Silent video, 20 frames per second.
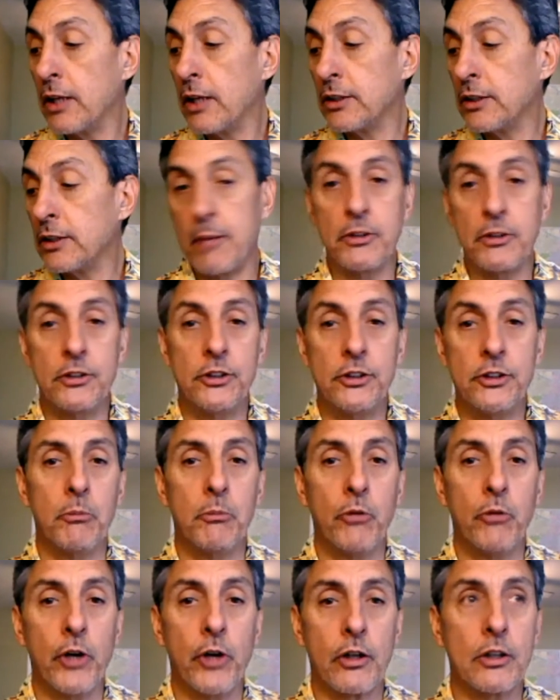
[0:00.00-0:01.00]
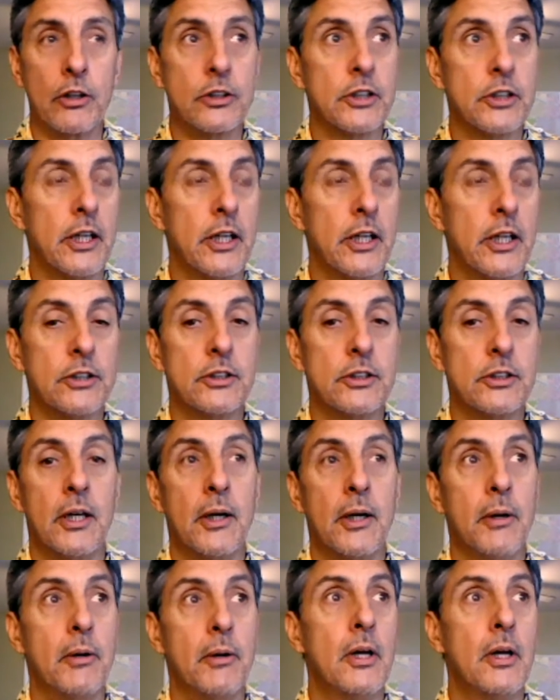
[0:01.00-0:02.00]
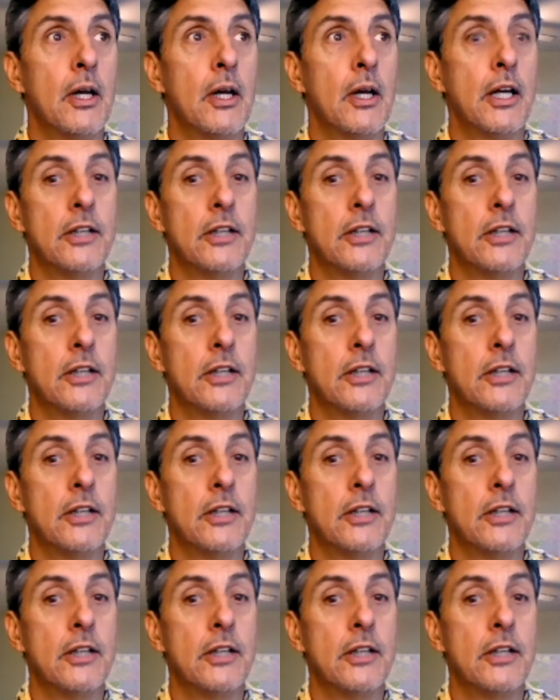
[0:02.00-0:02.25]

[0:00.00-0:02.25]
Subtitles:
His name is Jim Rickards, and he's an